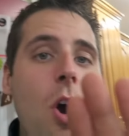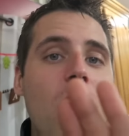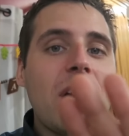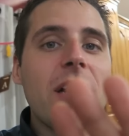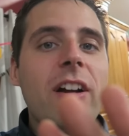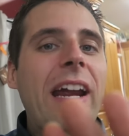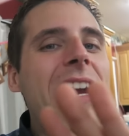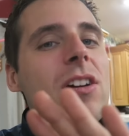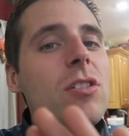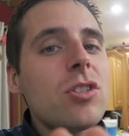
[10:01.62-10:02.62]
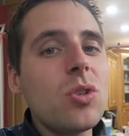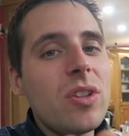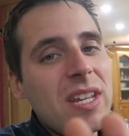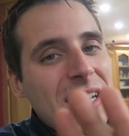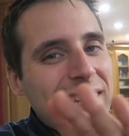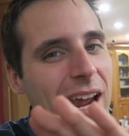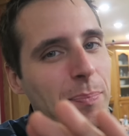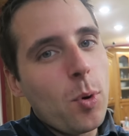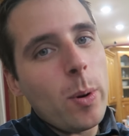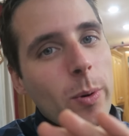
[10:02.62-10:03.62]
we're all clear. Here's the
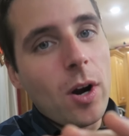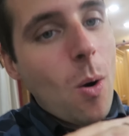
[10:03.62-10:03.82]
example we were